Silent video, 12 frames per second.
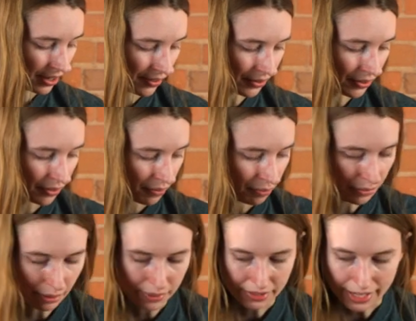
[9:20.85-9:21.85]
another,
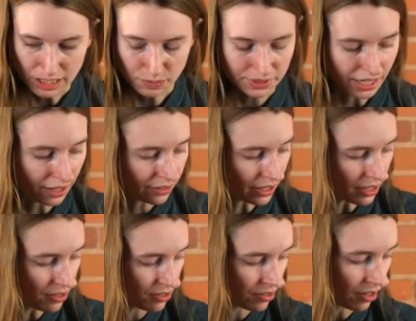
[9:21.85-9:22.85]
probably last but not
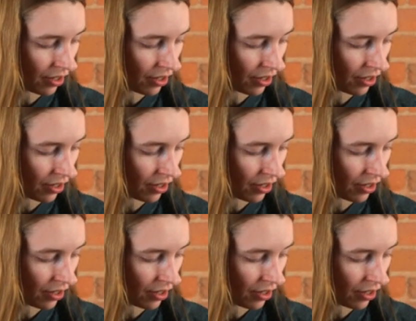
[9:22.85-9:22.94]
least,